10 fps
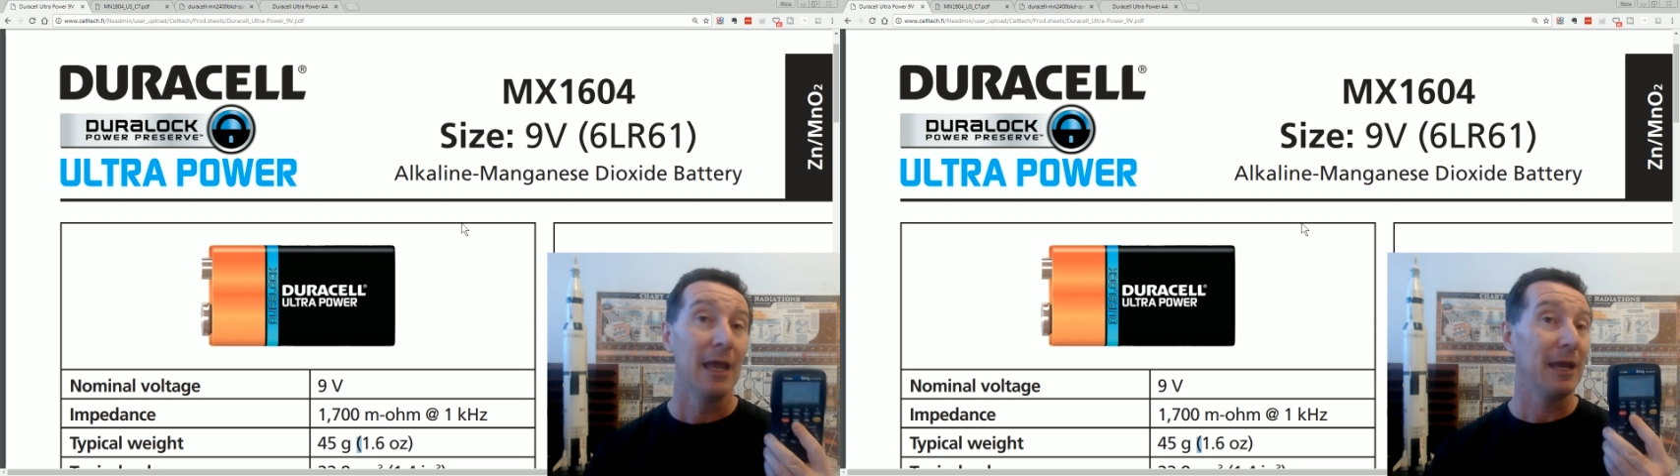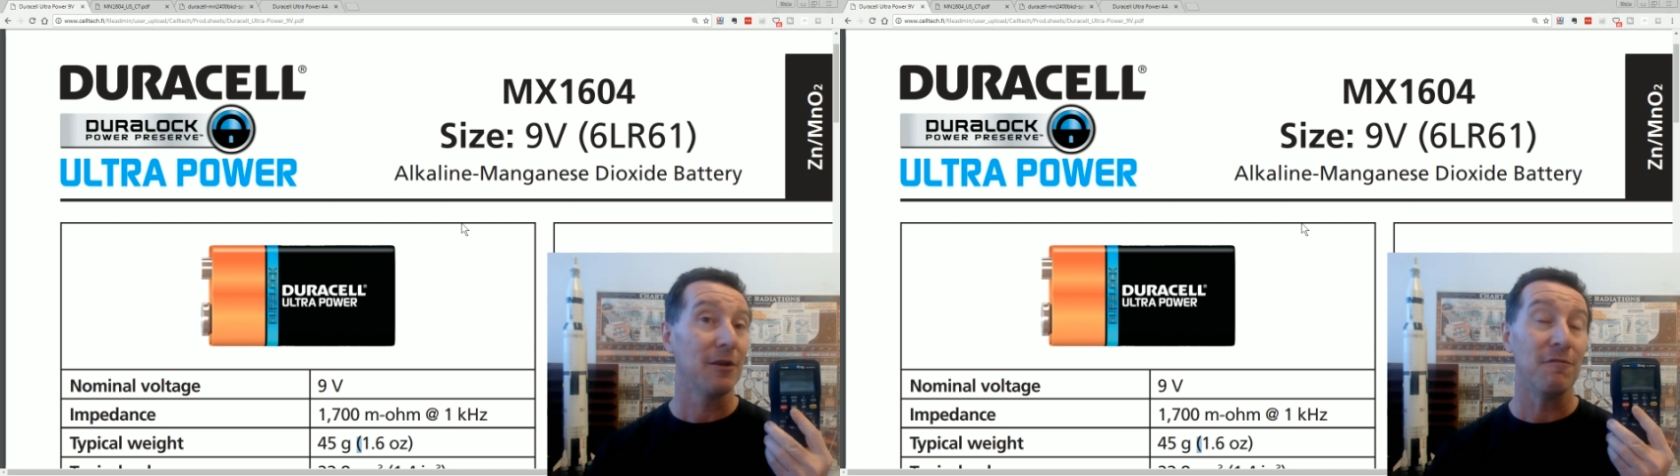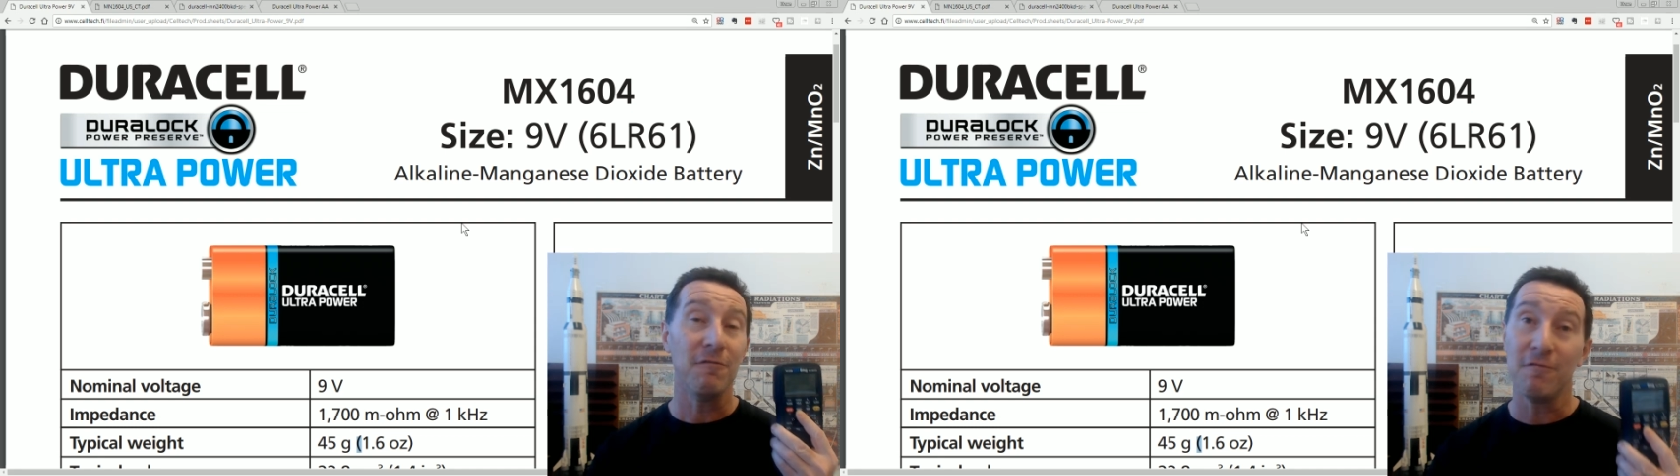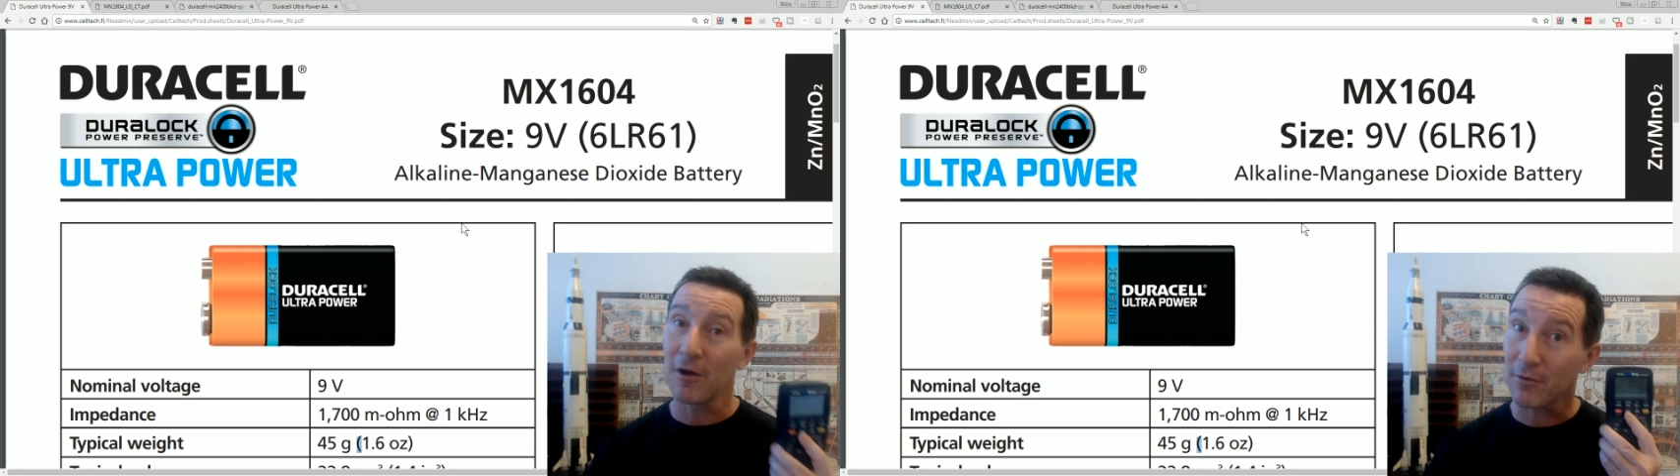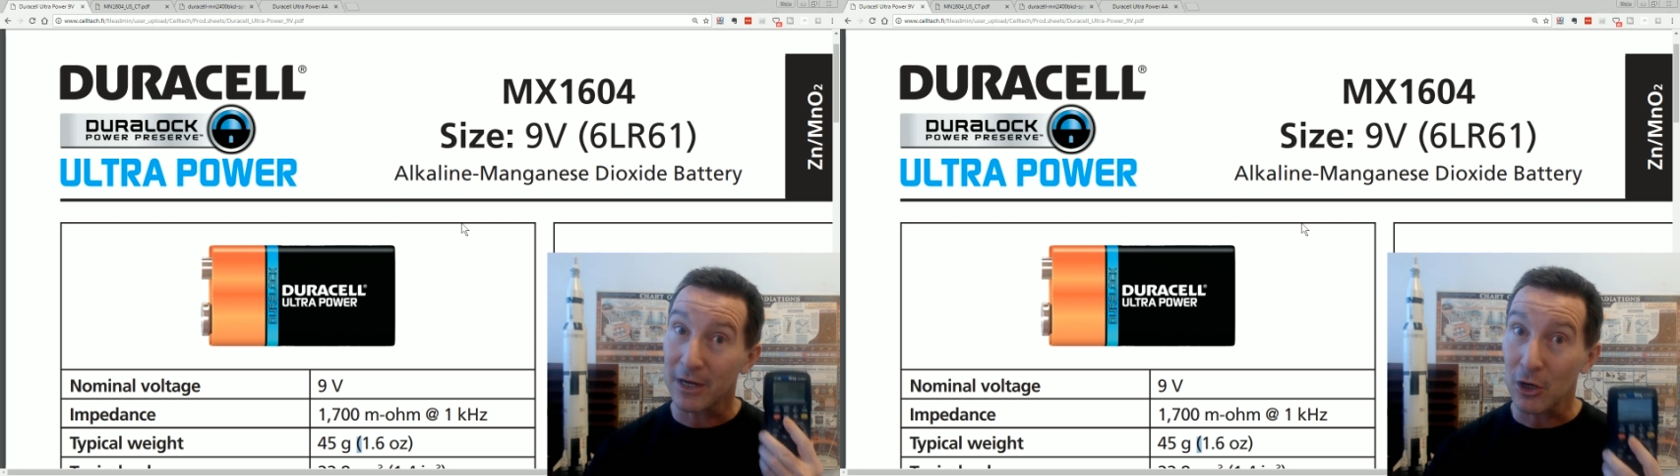it'd
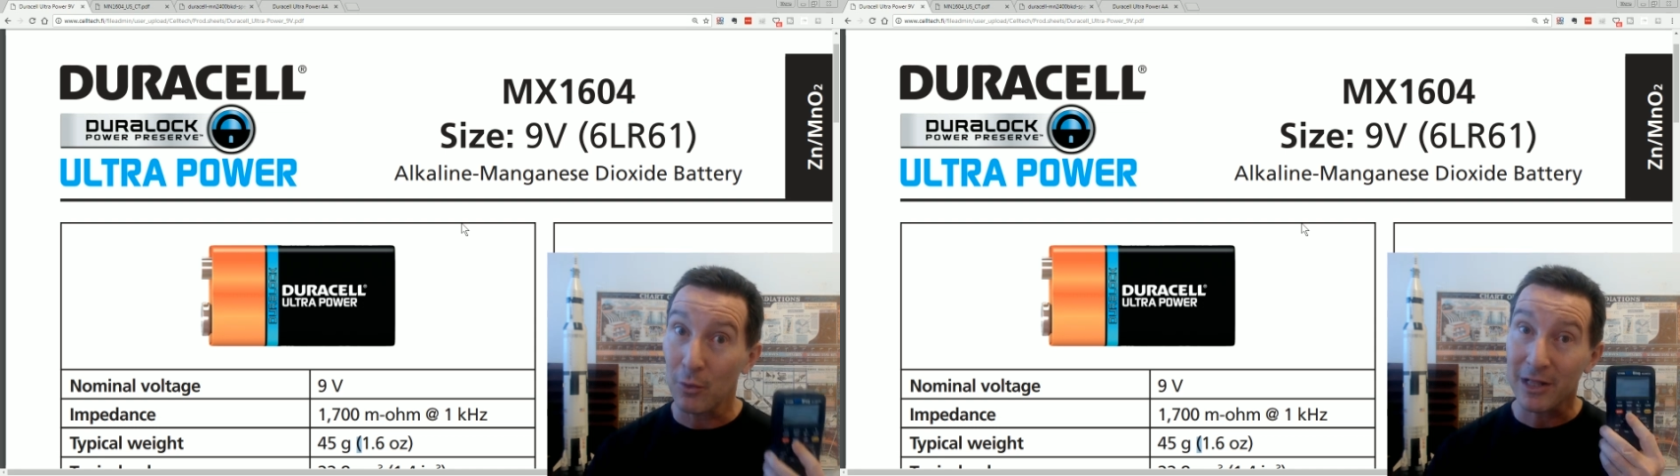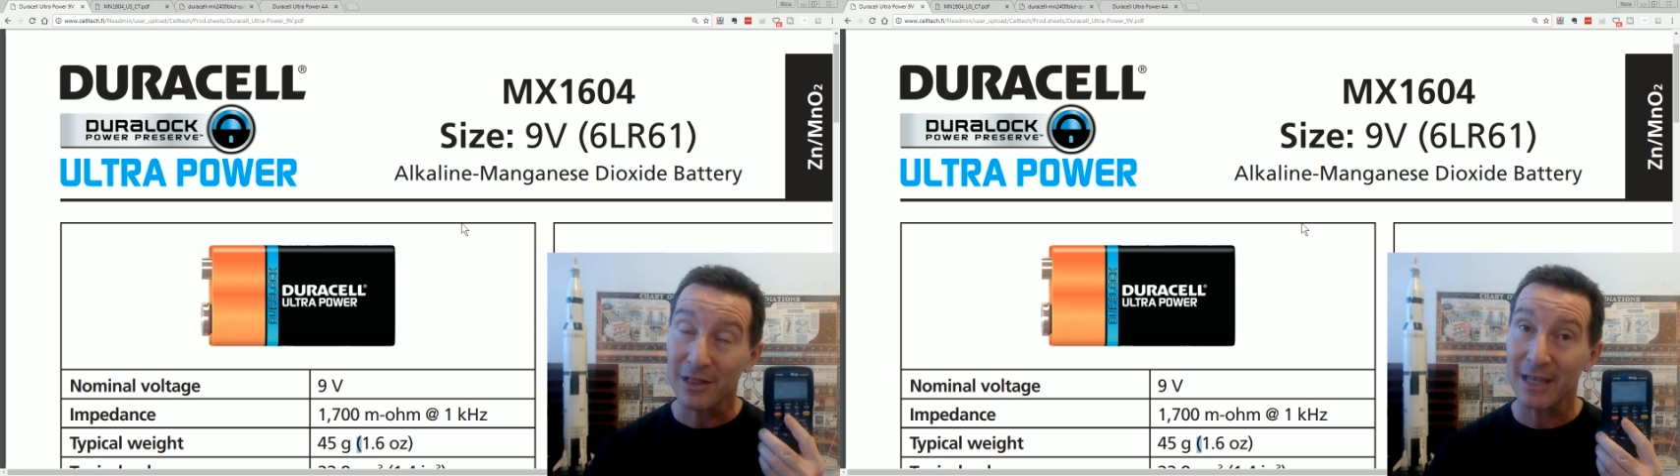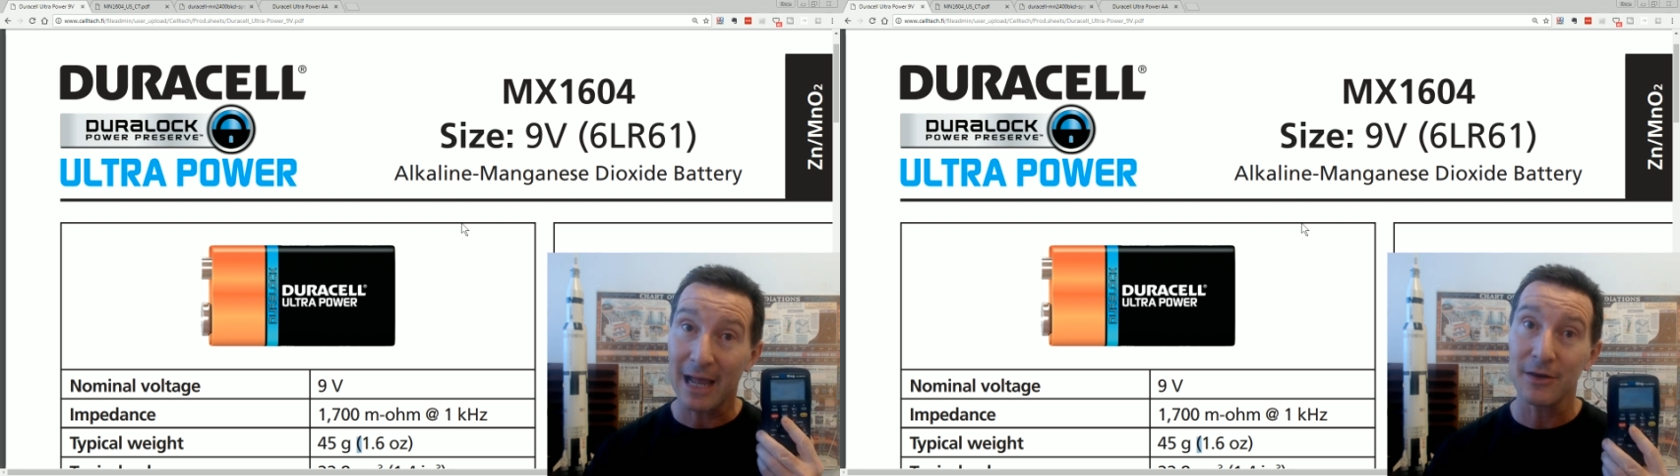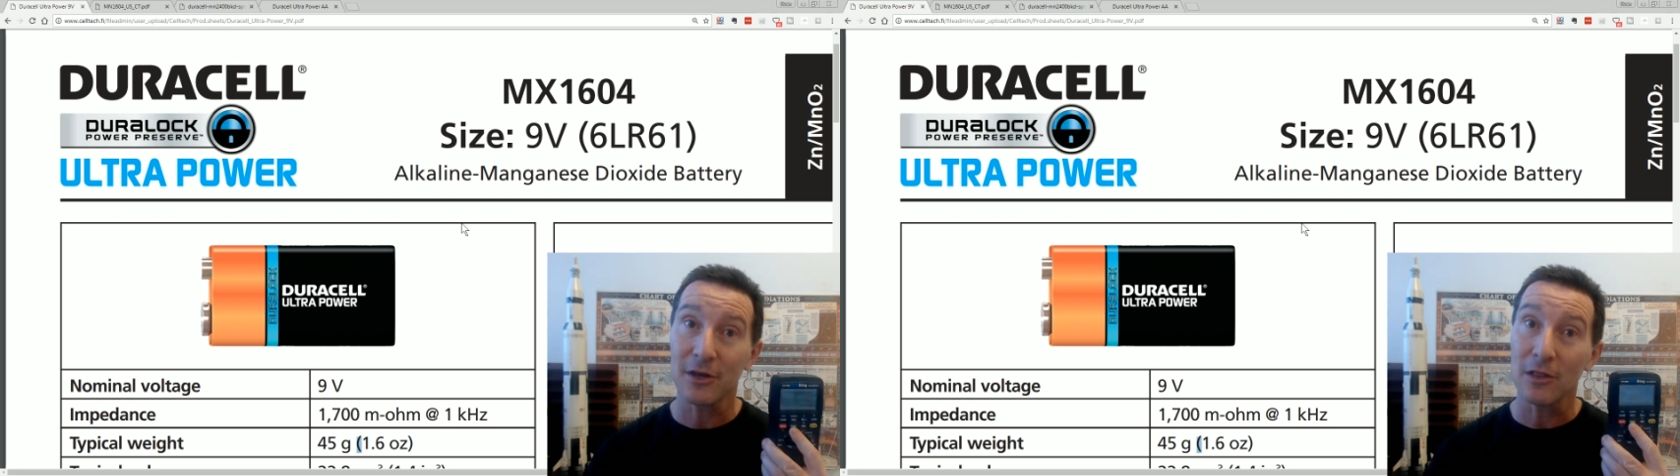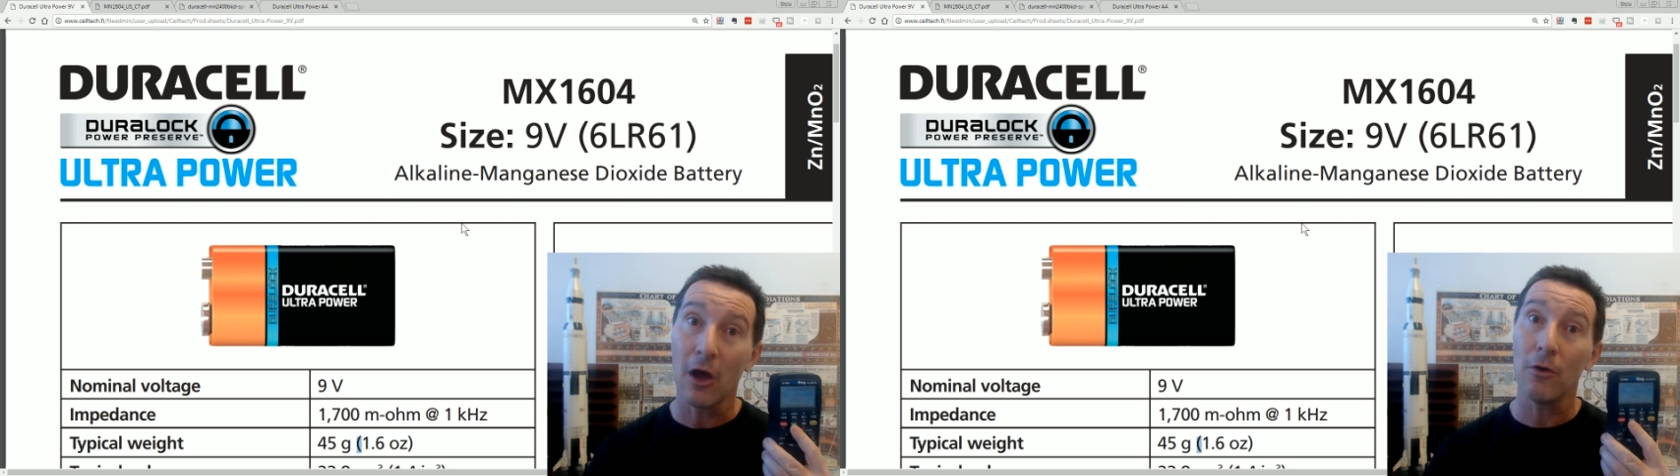very quickly
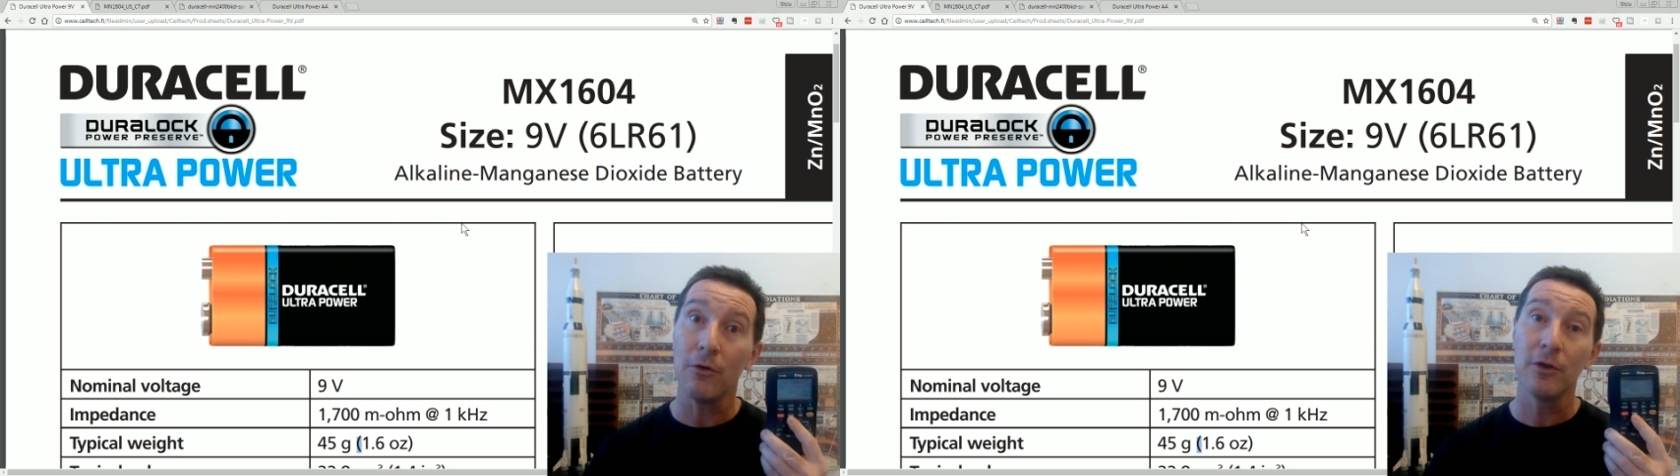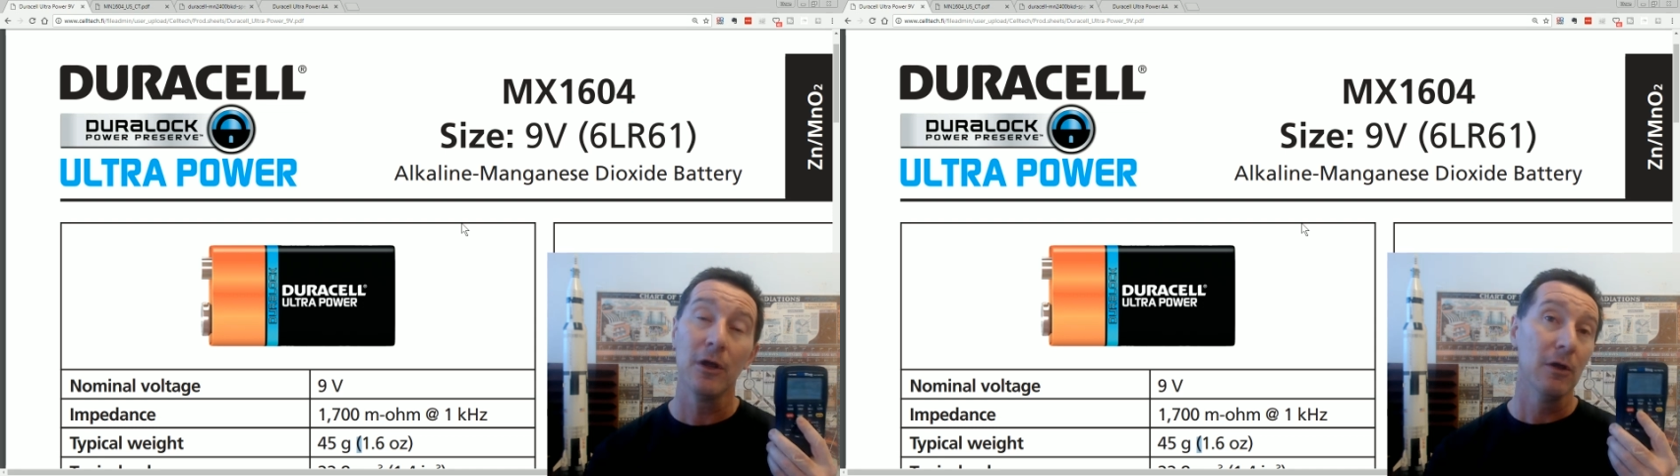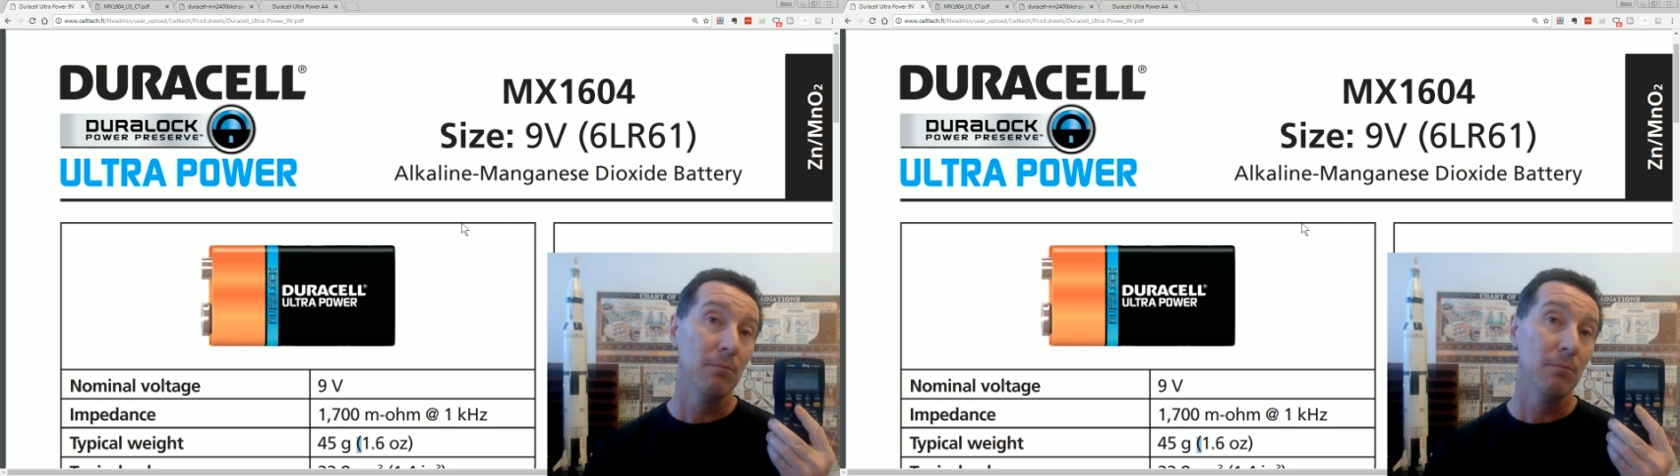under load